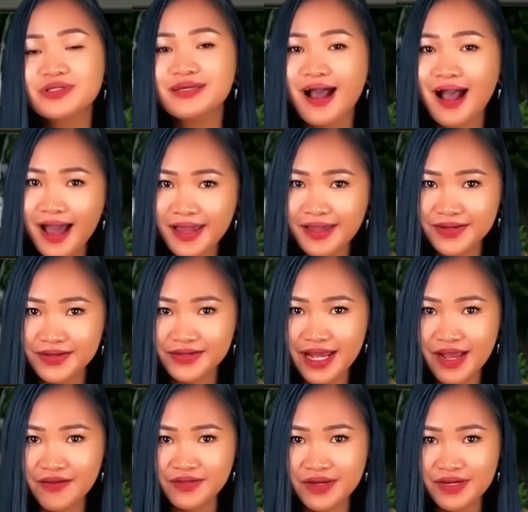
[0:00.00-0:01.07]
tired
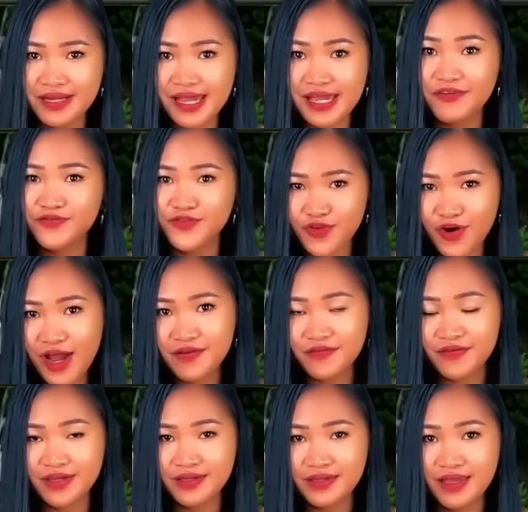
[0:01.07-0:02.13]
after a day of
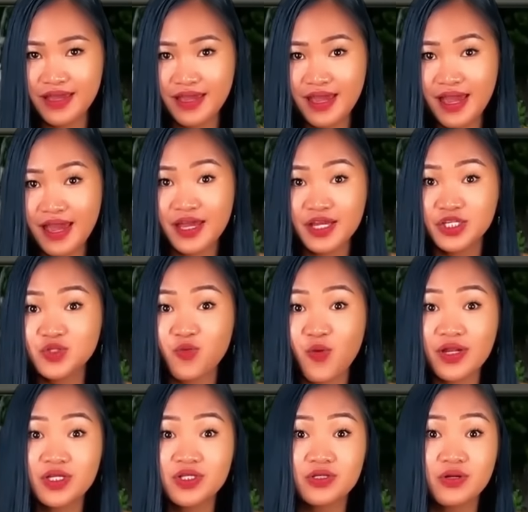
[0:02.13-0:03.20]
driving, and I just
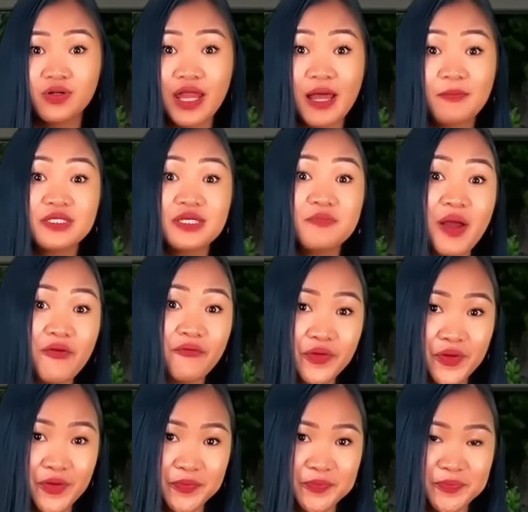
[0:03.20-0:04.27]
wanted to collapse in my
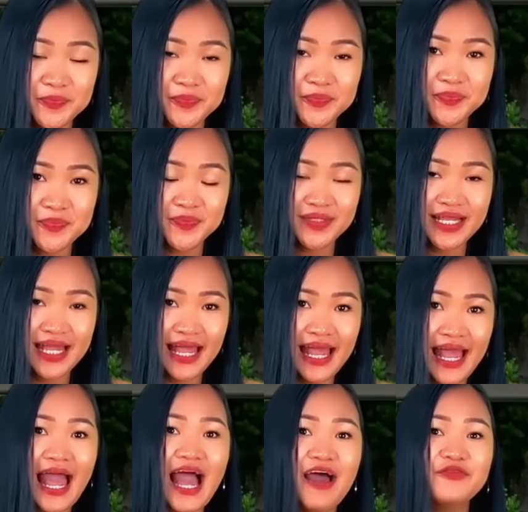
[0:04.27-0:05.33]
room.
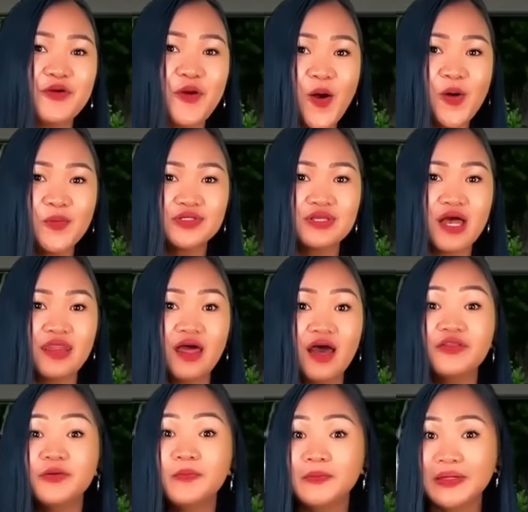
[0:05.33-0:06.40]
After almost
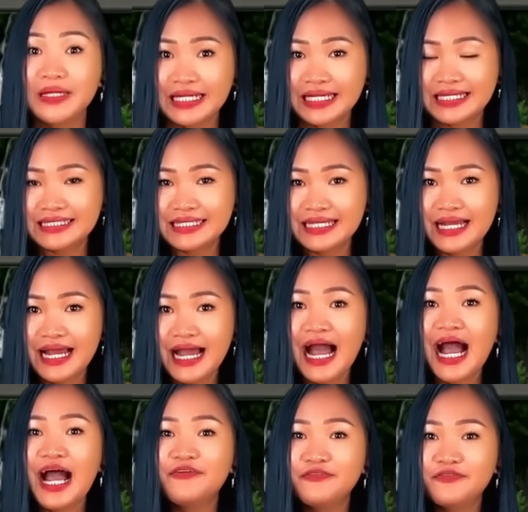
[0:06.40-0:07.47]
another minute,
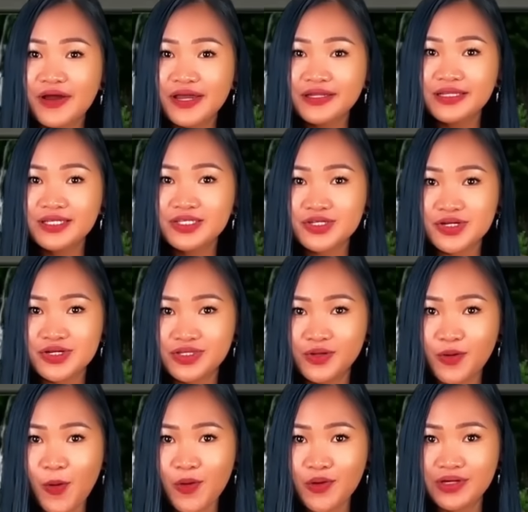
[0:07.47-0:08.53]
I finally turned the
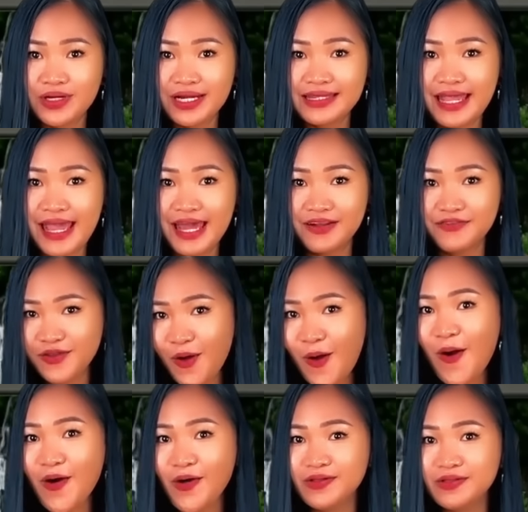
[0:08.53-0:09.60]
corner at the end of the
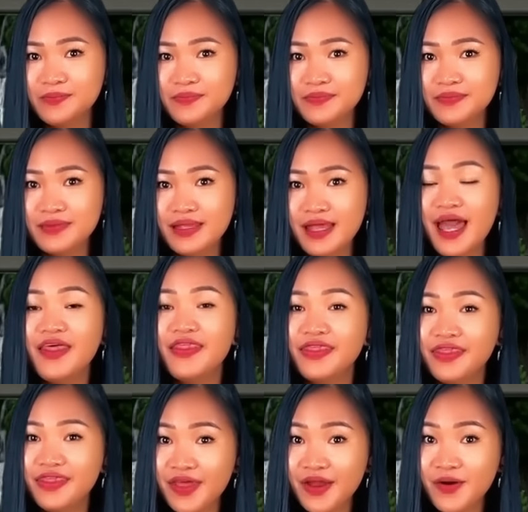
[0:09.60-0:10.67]
hall,
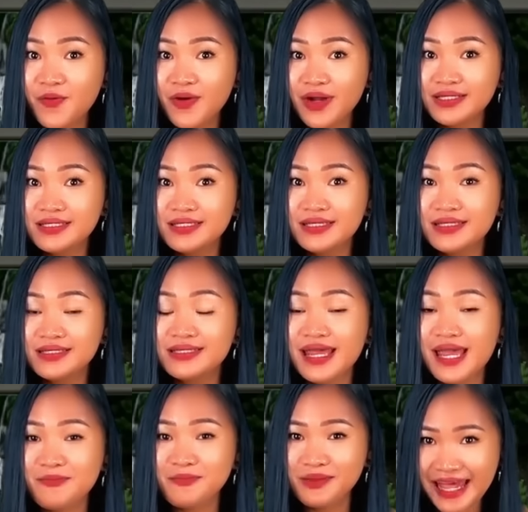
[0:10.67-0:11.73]
and there was the
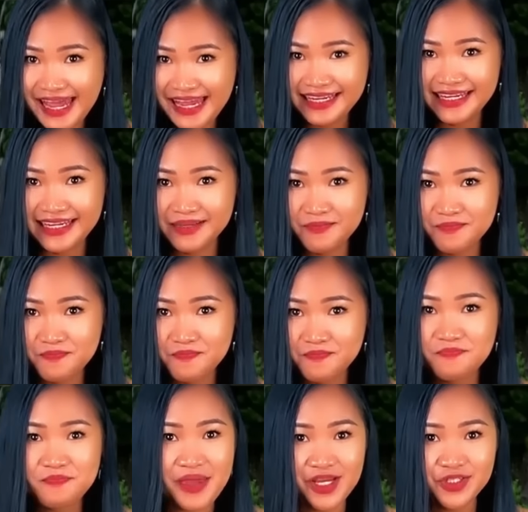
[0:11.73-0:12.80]
same lady,
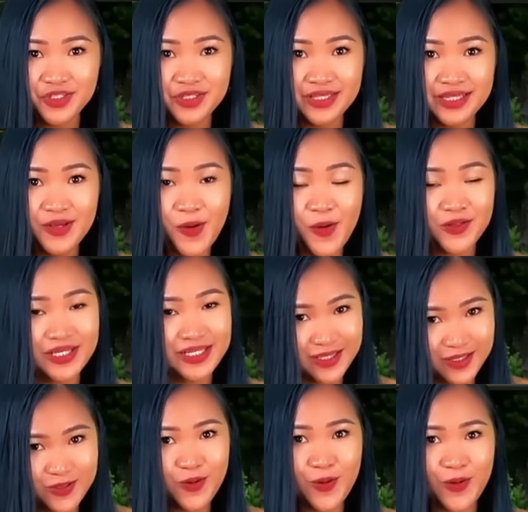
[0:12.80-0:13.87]
patiently holding
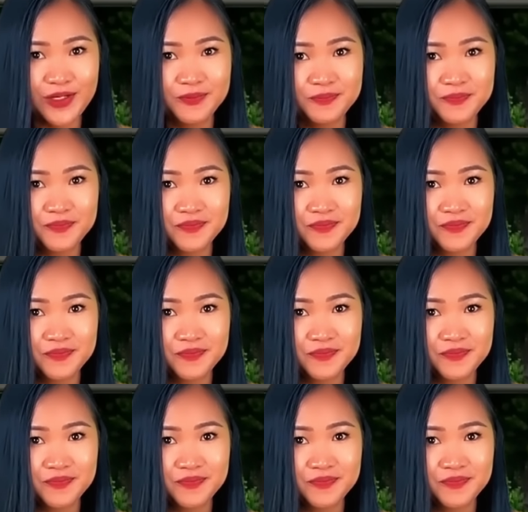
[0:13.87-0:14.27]
the door.